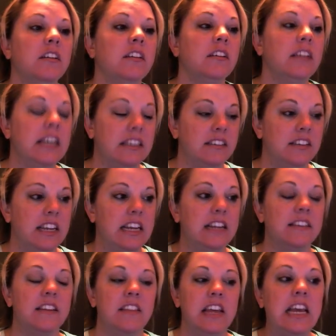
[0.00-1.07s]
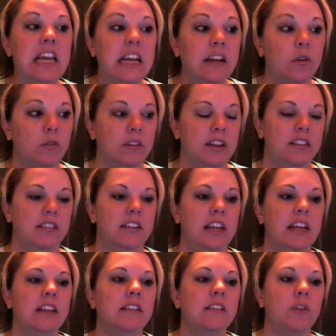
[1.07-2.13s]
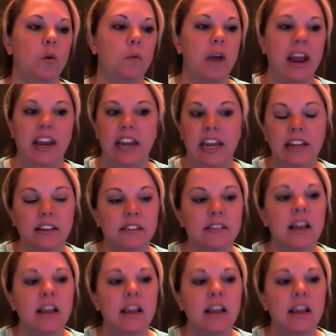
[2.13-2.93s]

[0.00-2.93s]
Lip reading: listings and the Inc. listings or ratings,